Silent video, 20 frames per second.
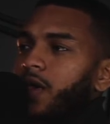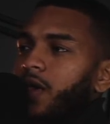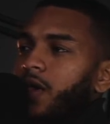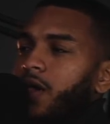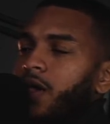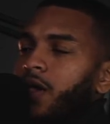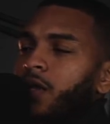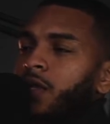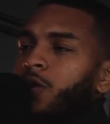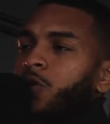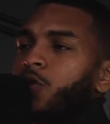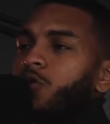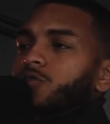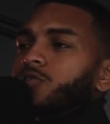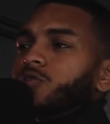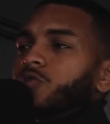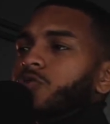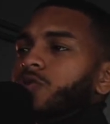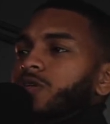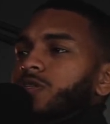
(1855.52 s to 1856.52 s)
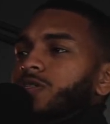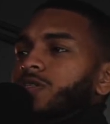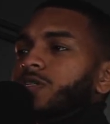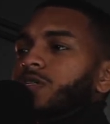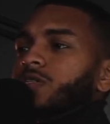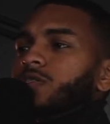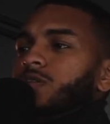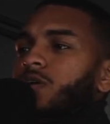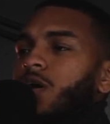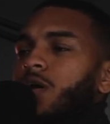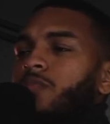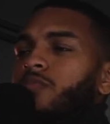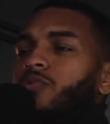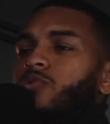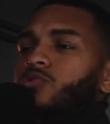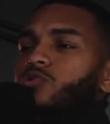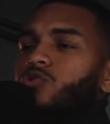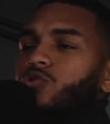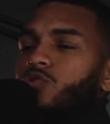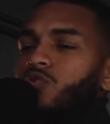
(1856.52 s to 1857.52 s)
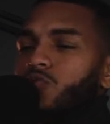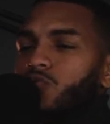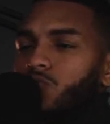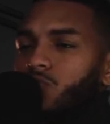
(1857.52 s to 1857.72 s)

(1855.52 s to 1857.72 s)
And it also, in a sense, humbles you